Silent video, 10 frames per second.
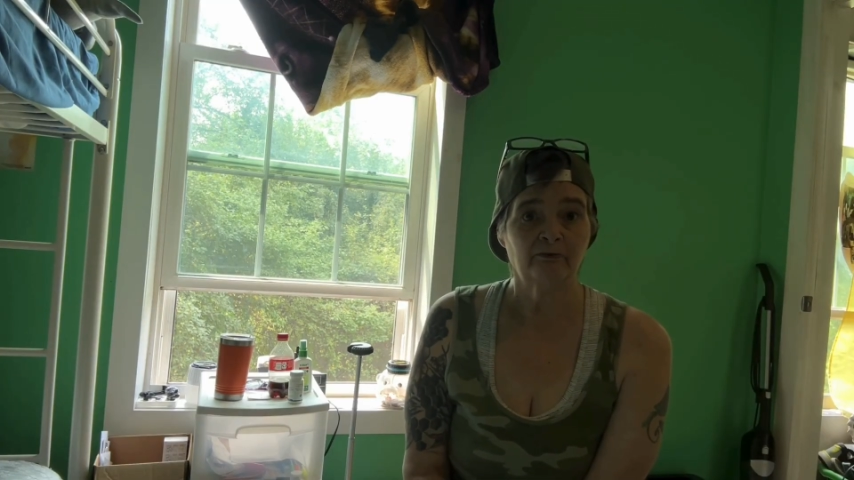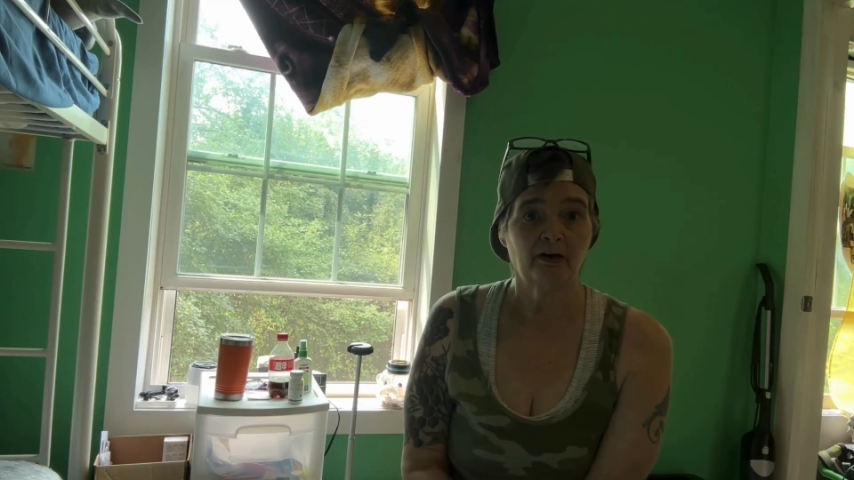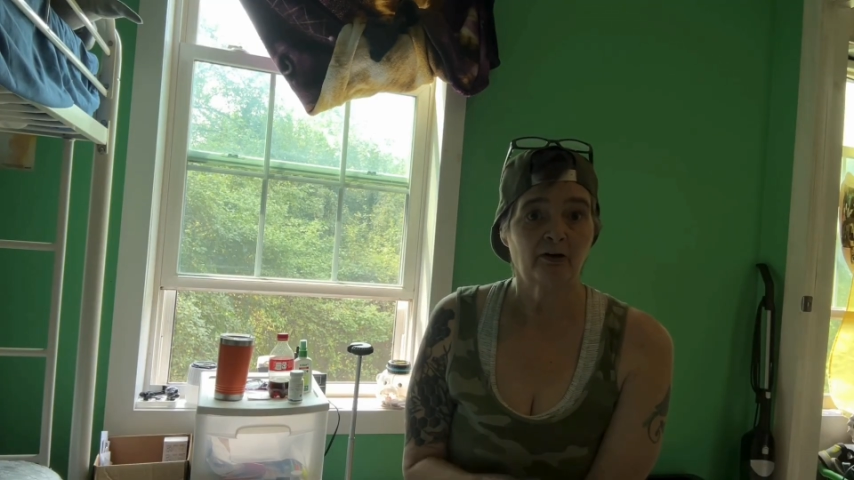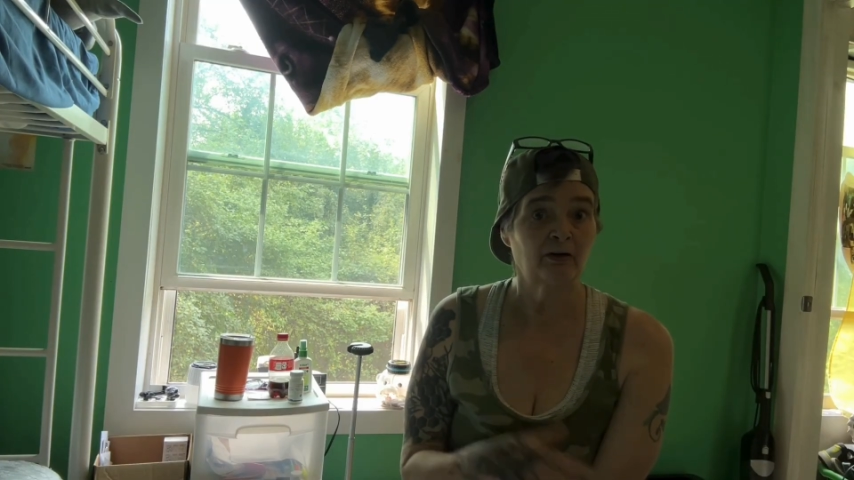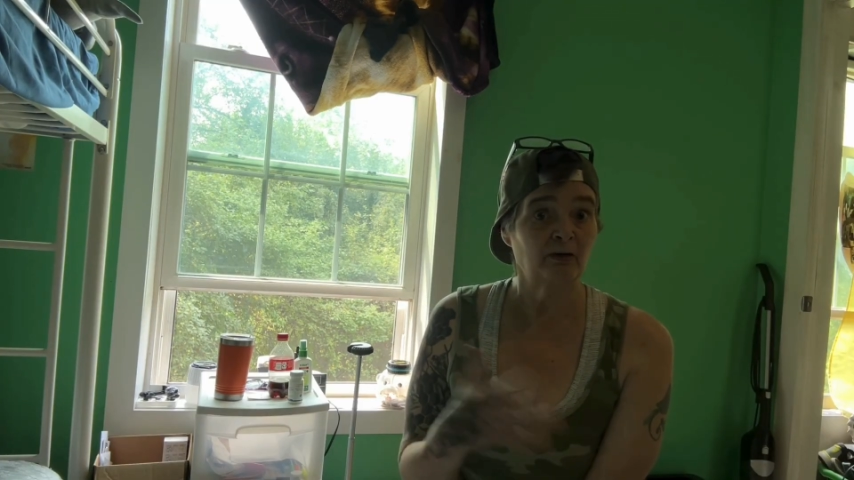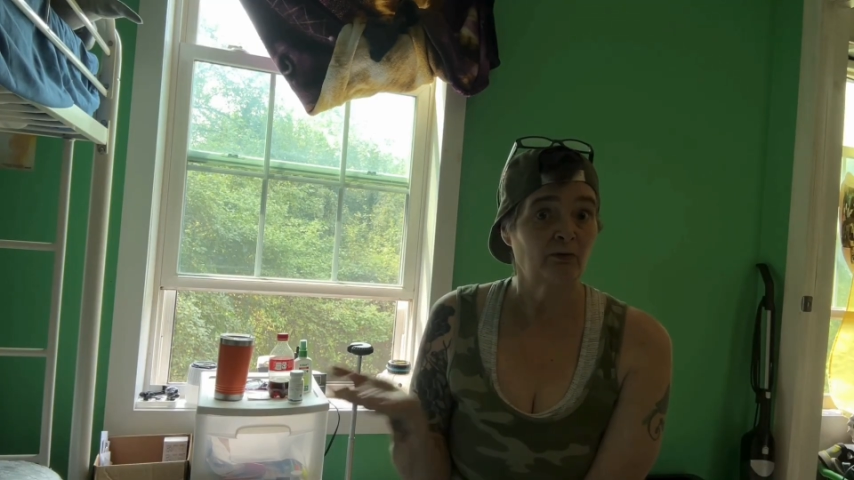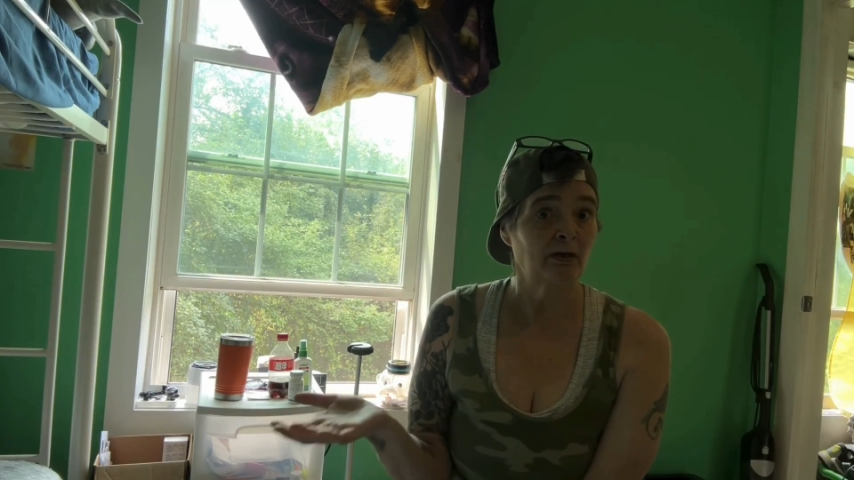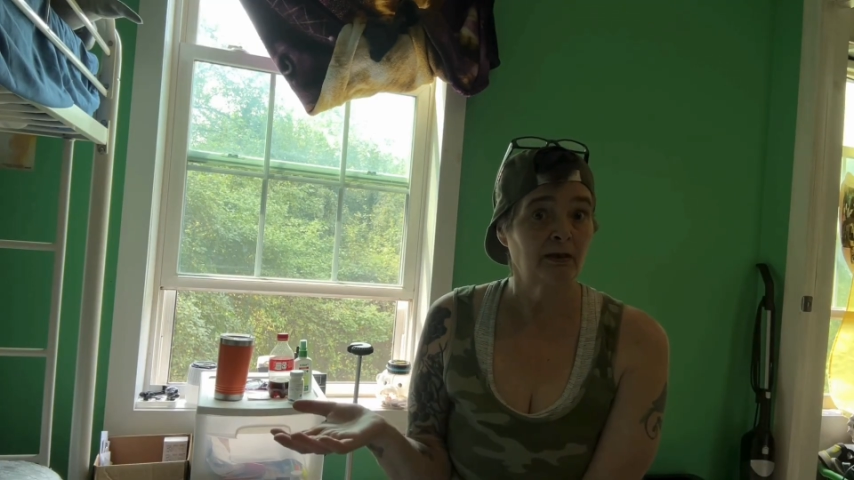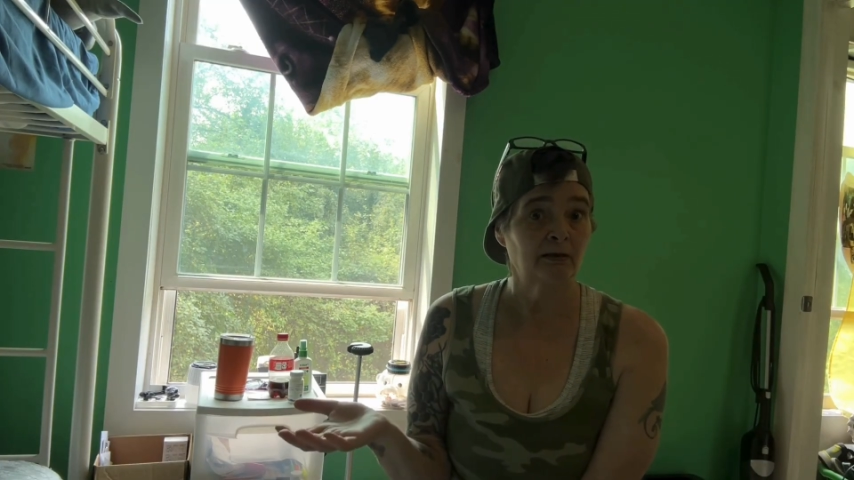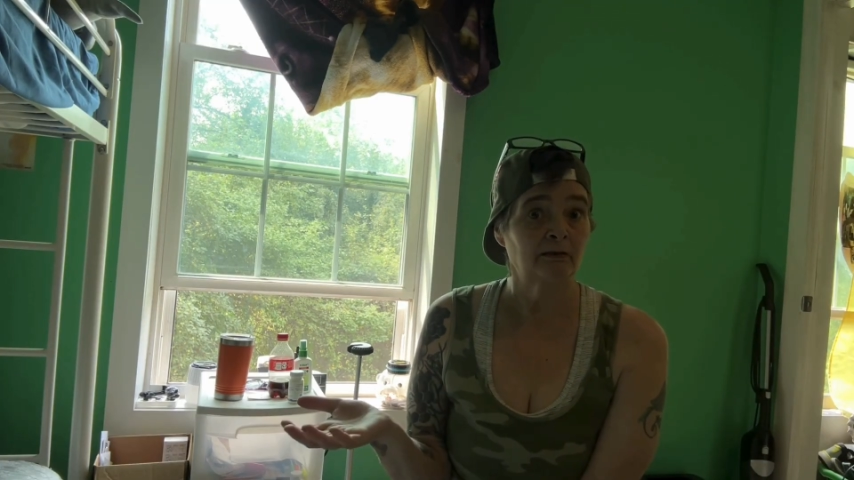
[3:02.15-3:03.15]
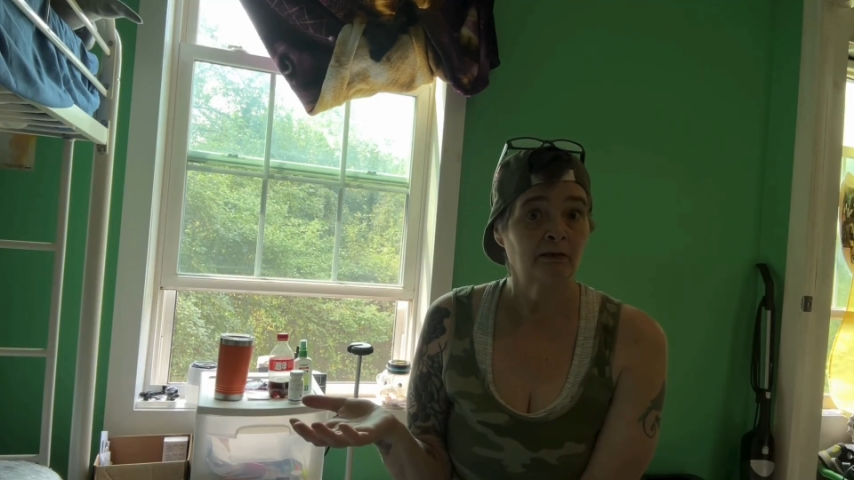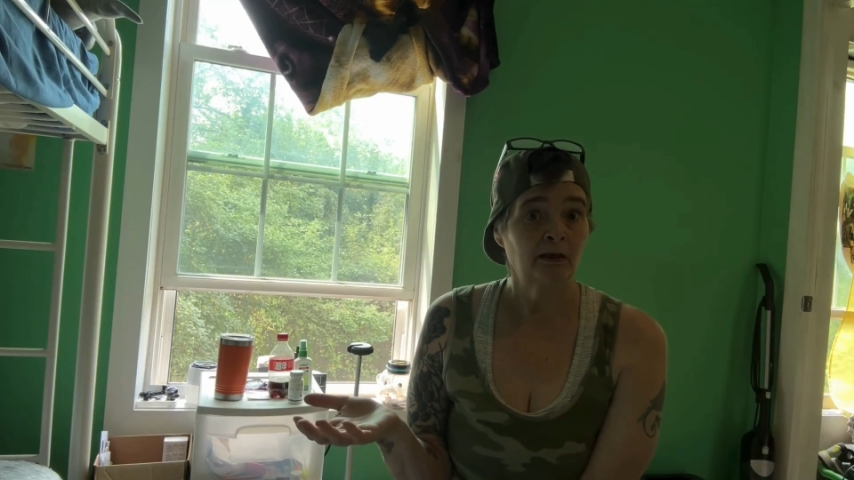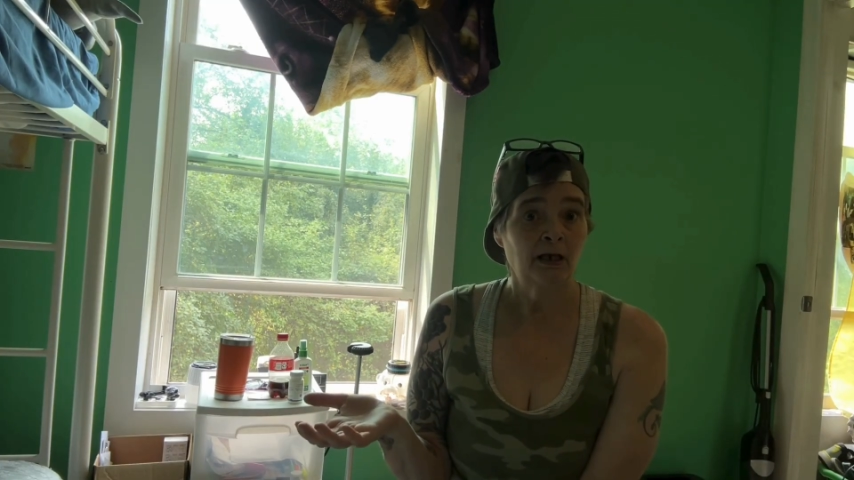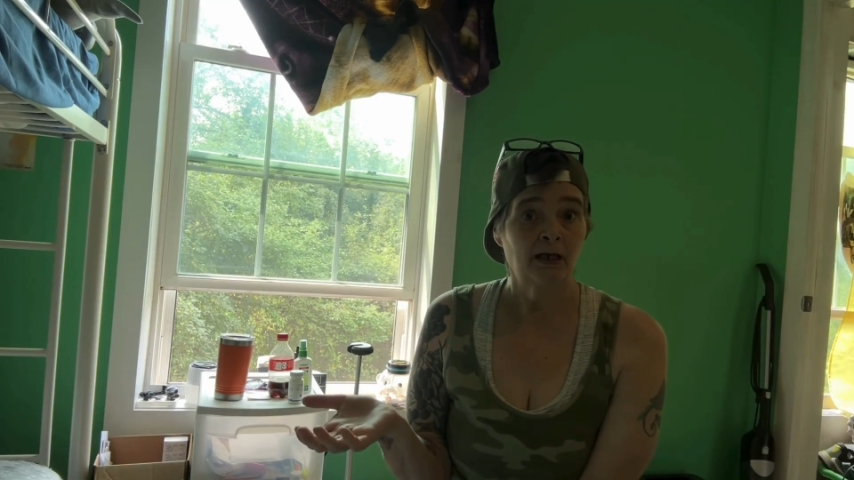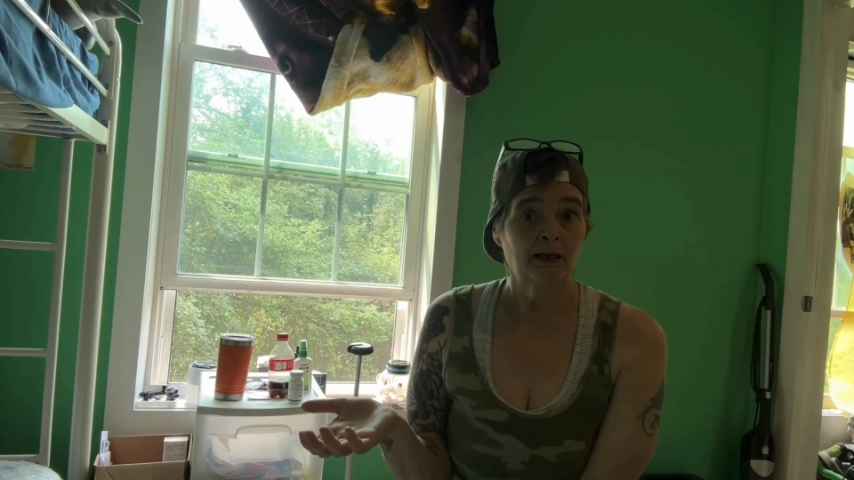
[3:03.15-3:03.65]
already written
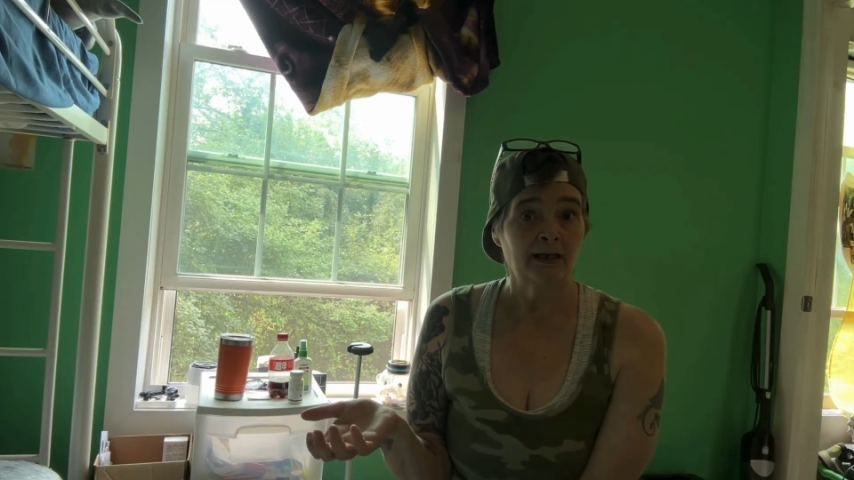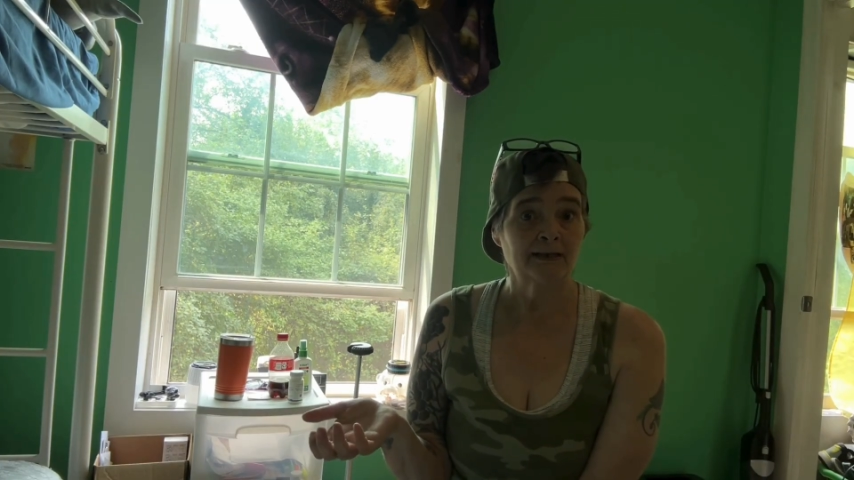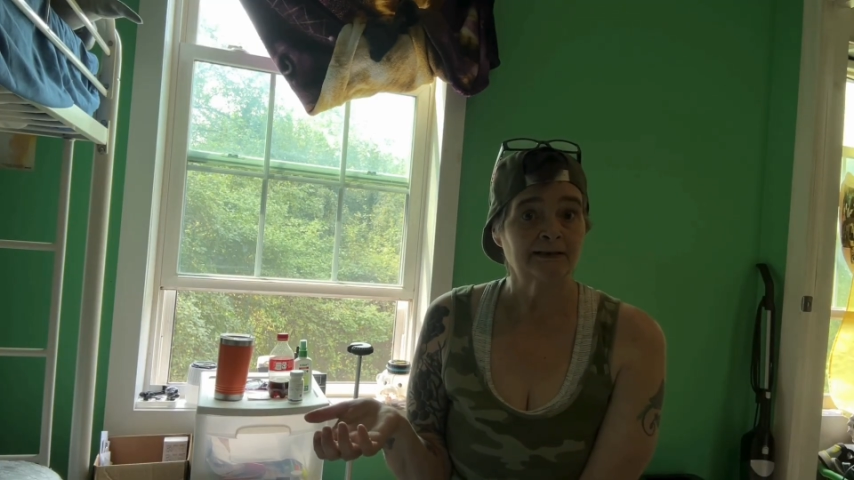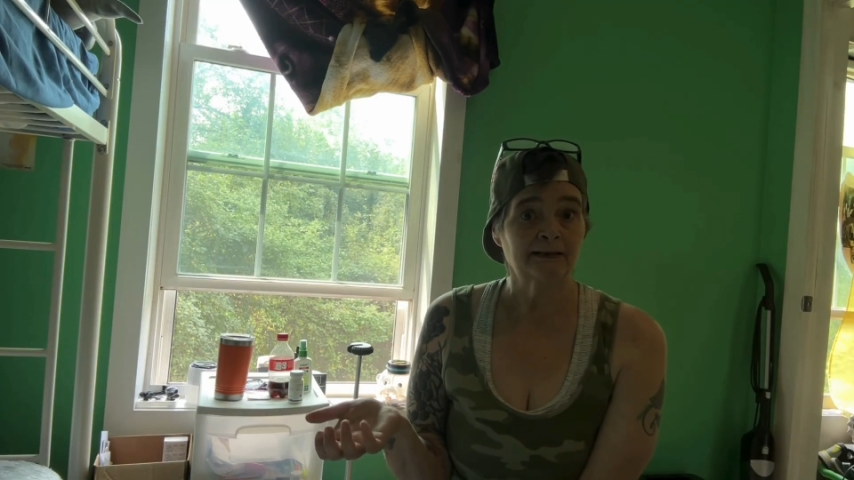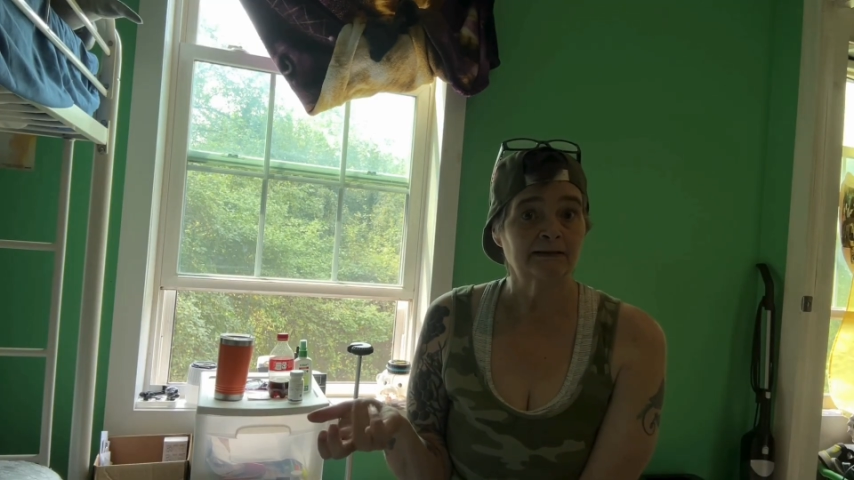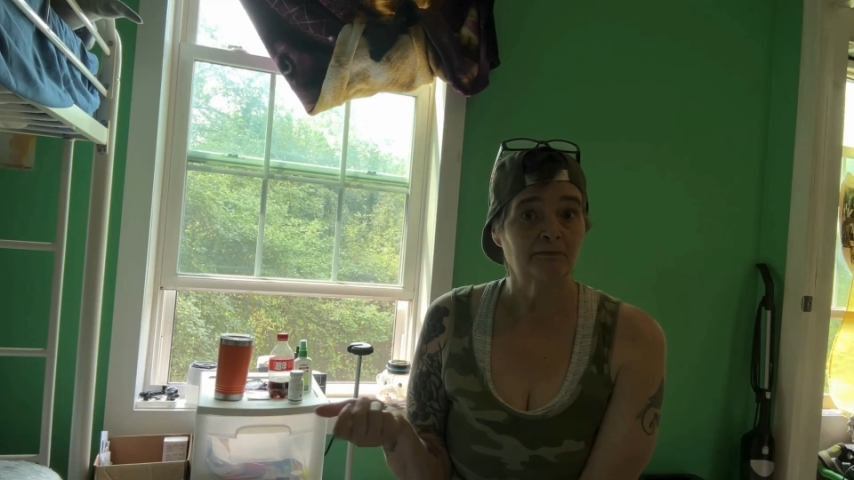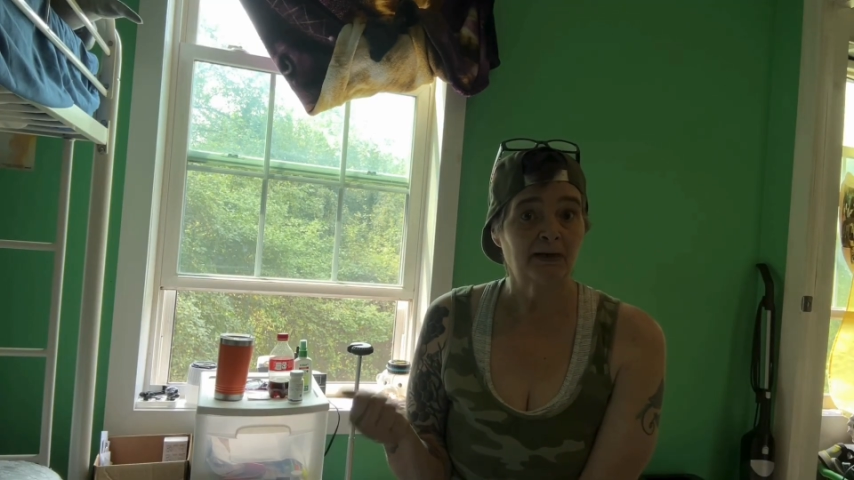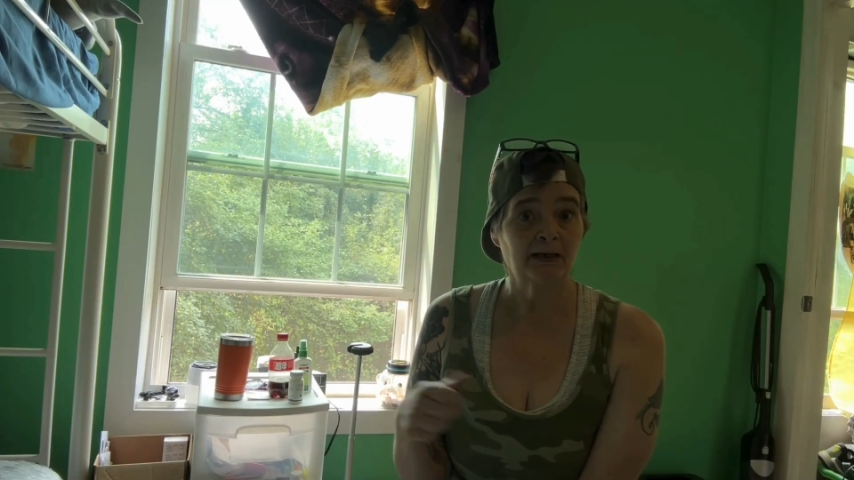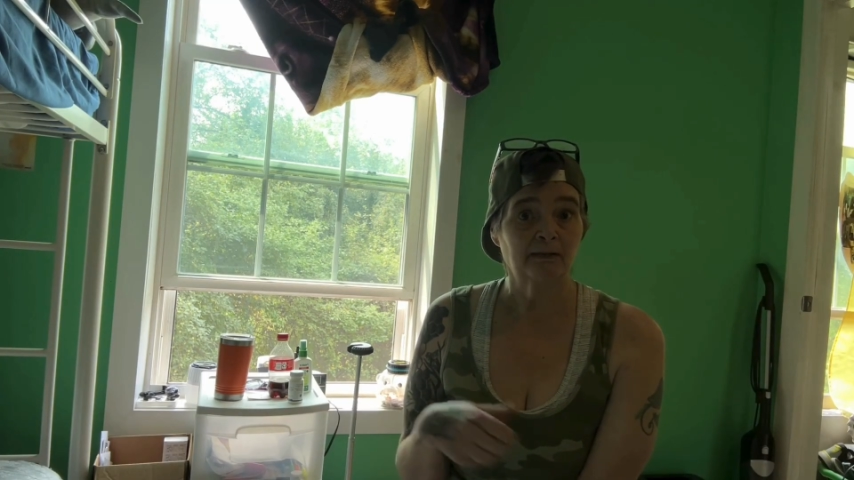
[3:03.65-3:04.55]
and ask it to make